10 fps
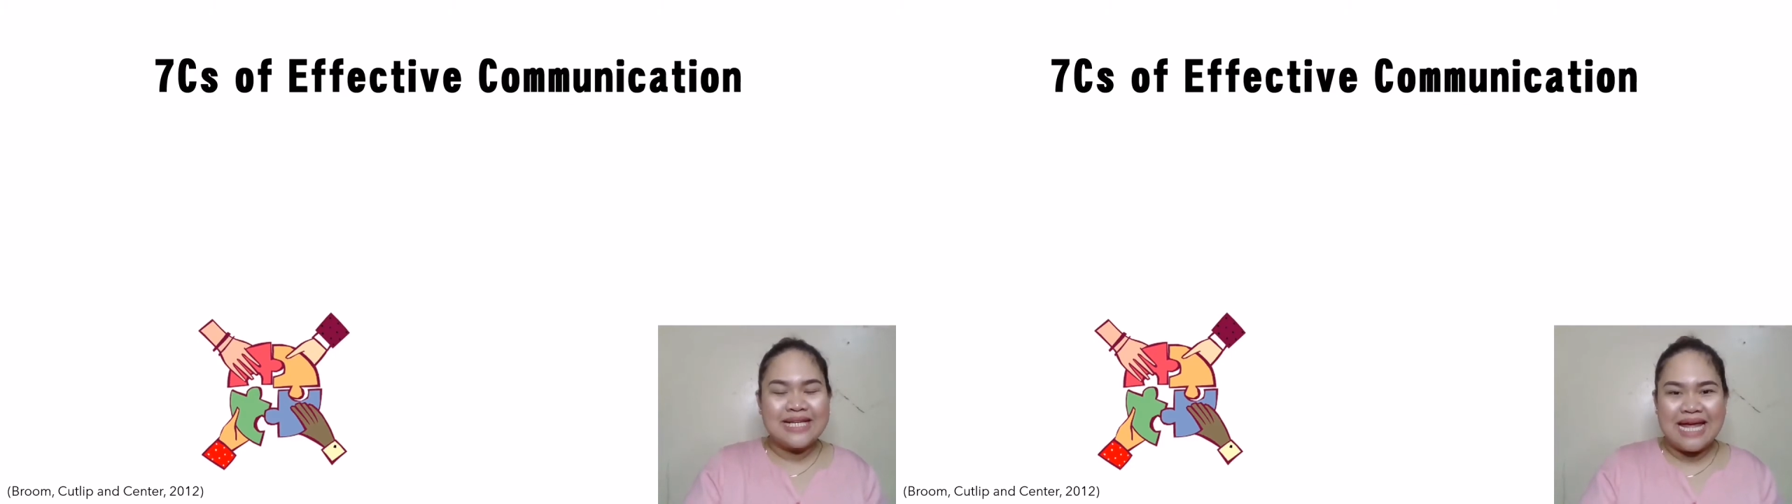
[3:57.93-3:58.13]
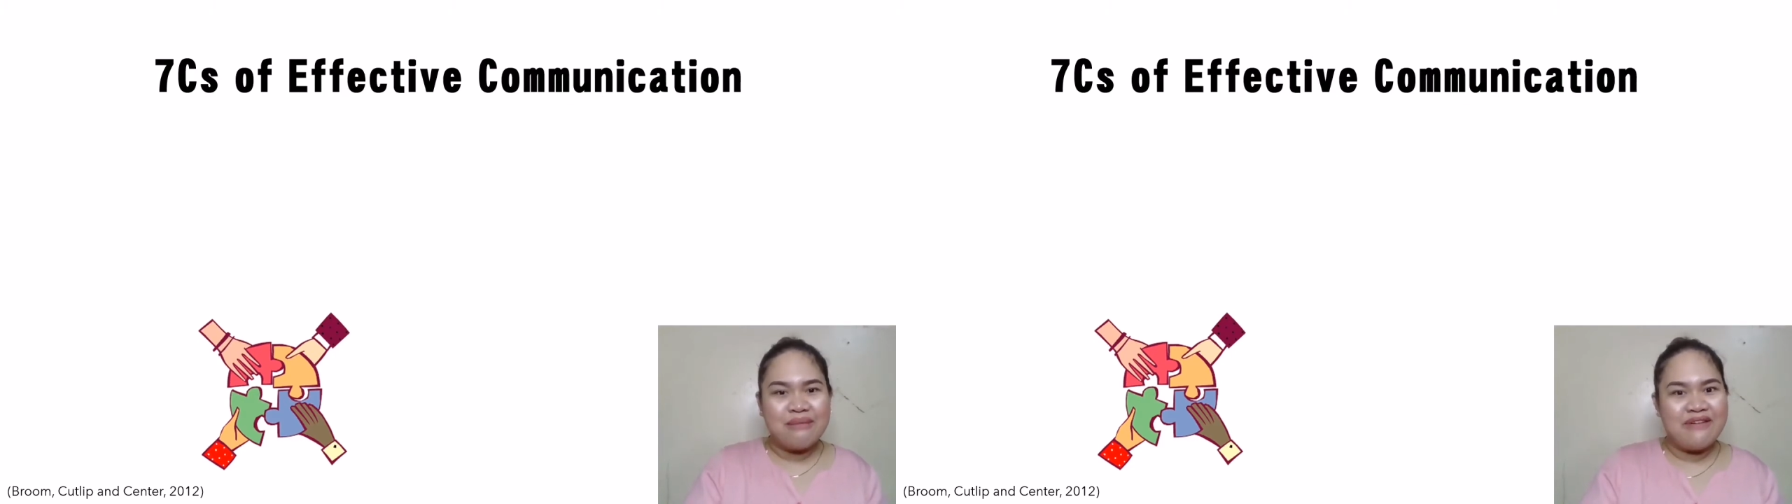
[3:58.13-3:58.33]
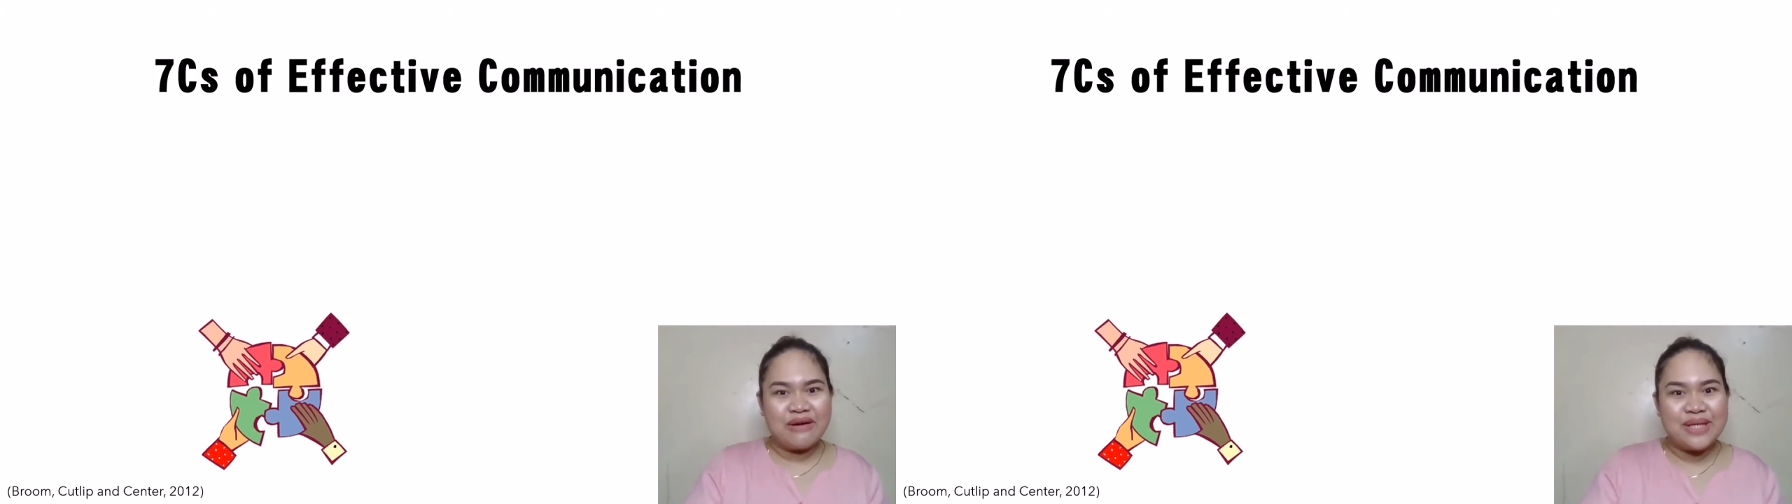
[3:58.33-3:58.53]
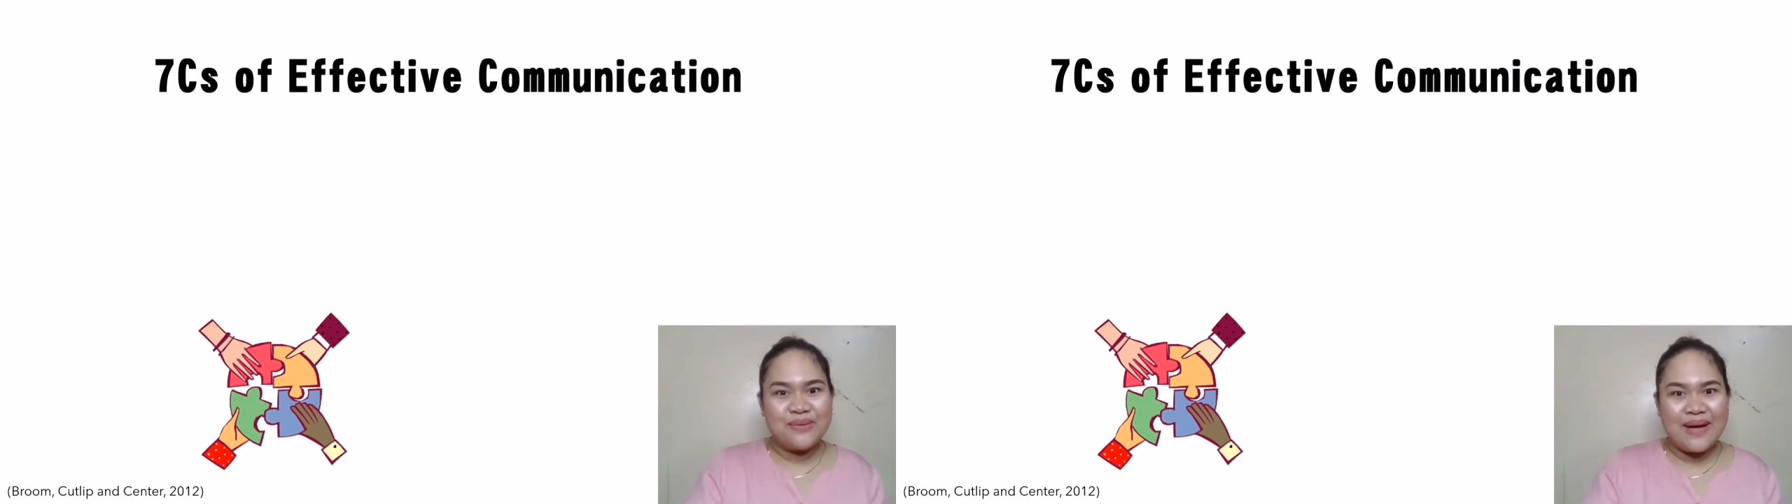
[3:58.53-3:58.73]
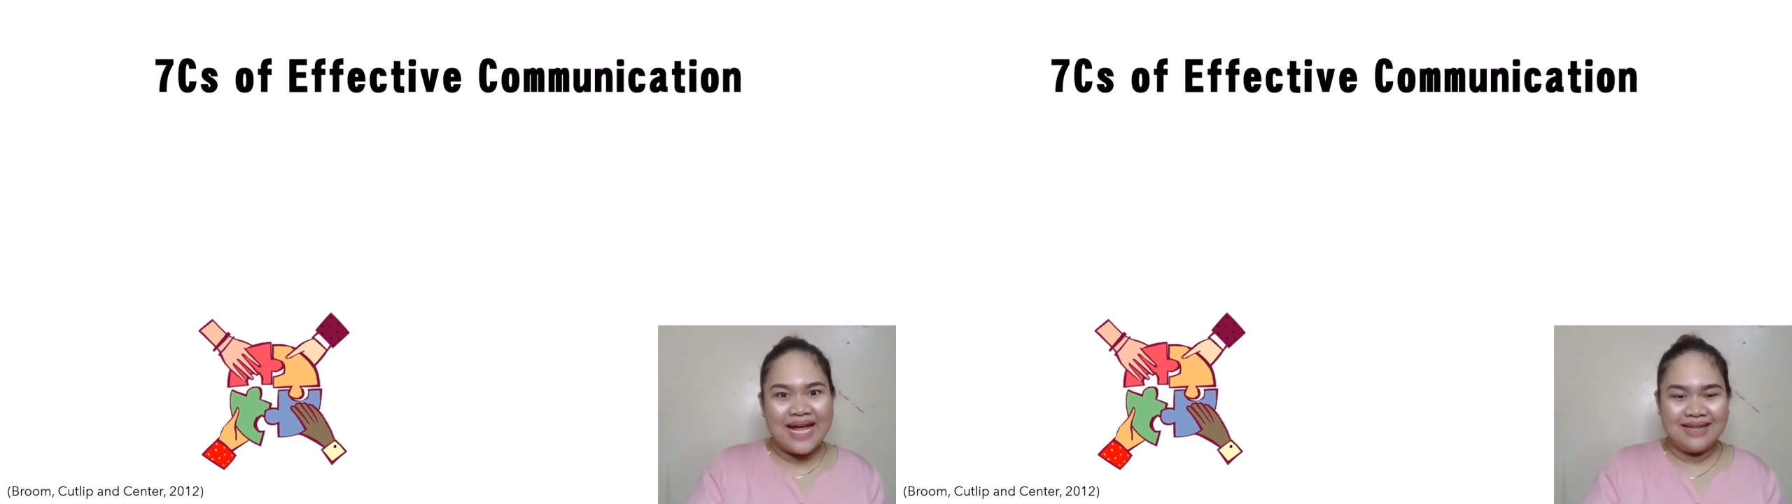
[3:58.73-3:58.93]
them very
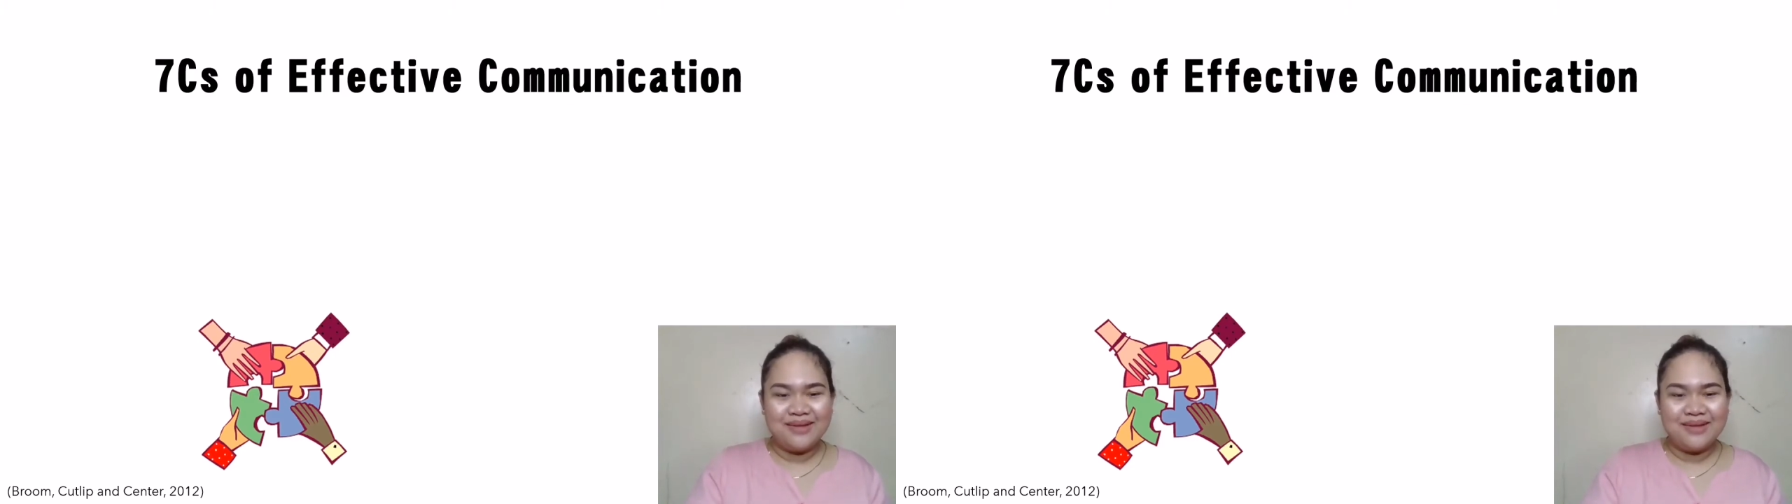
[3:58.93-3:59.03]
well.